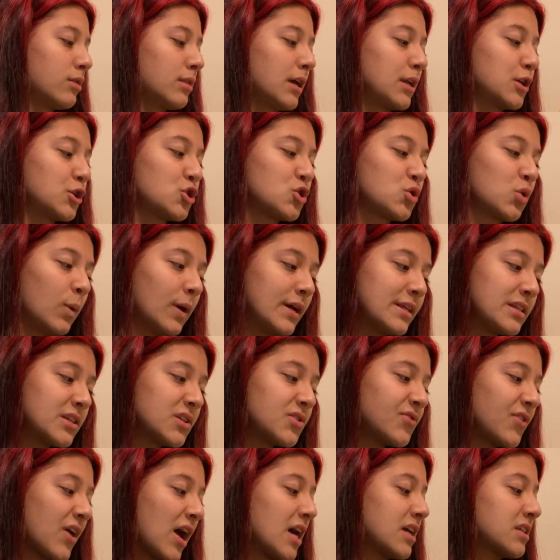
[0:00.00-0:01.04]
That is twice as
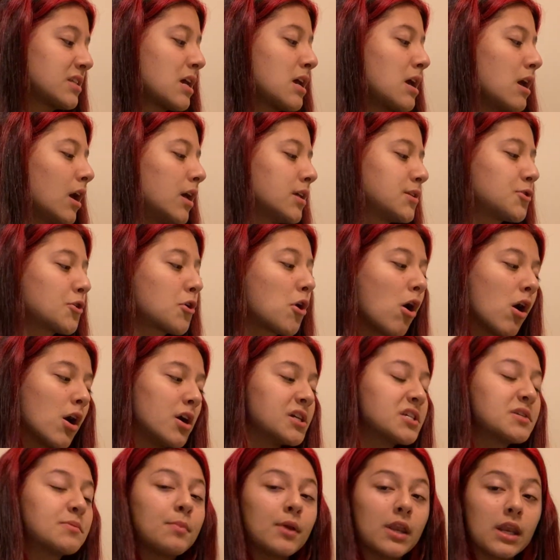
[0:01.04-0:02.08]
fast as a car
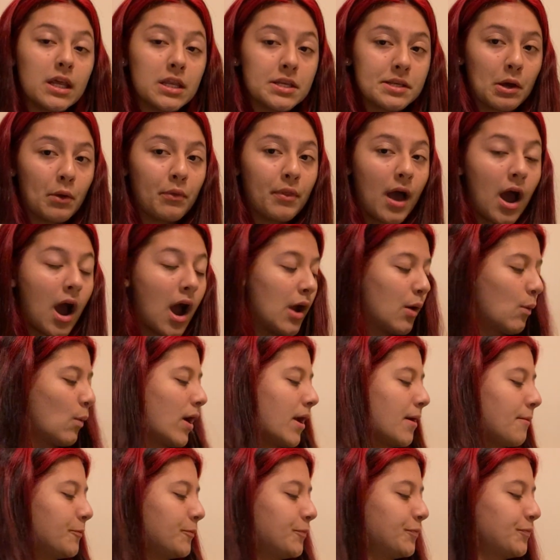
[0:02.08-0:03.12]
speeding down the highway.